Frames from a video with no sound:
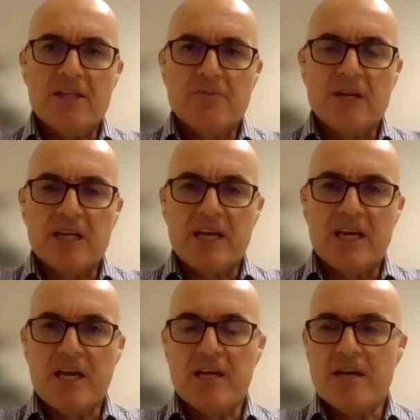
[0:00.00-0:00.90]
And that's been a
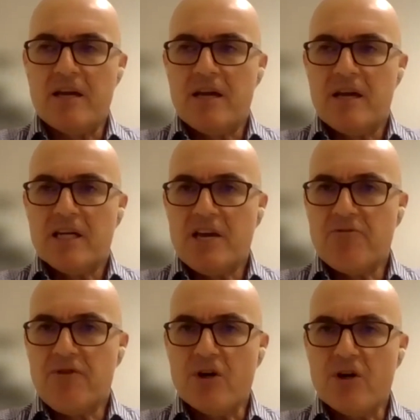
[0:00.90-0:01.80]
key
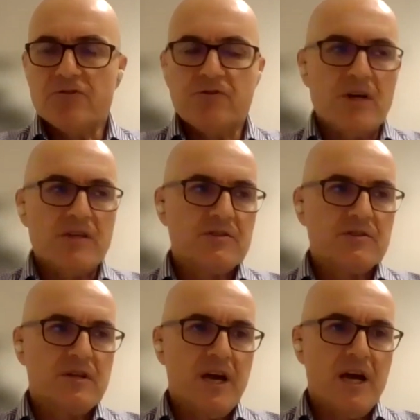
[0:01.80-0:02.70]
focus for us,